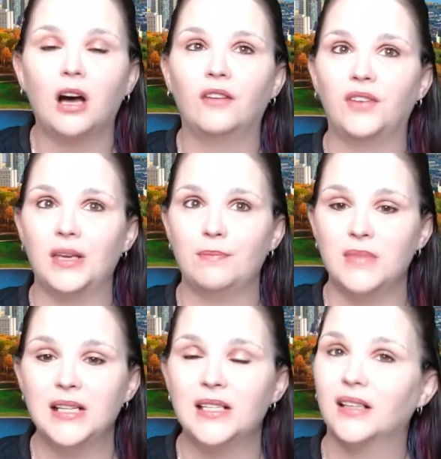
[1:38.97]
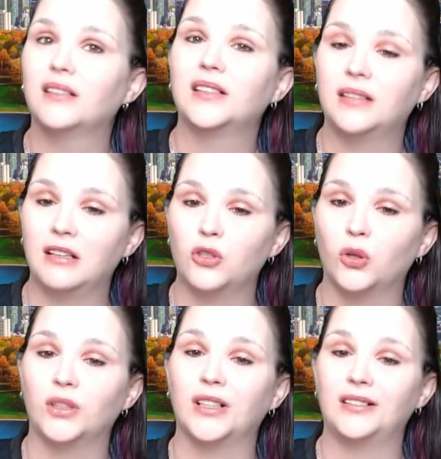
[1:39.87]
of a
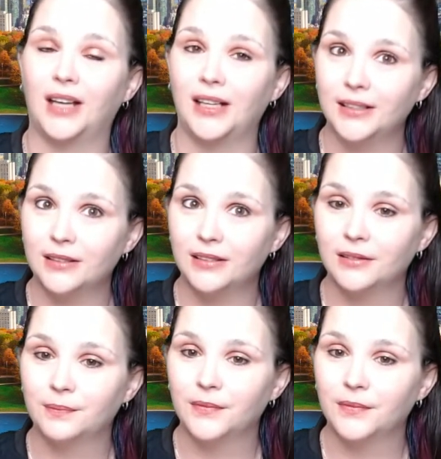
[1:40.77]
meat-centered diet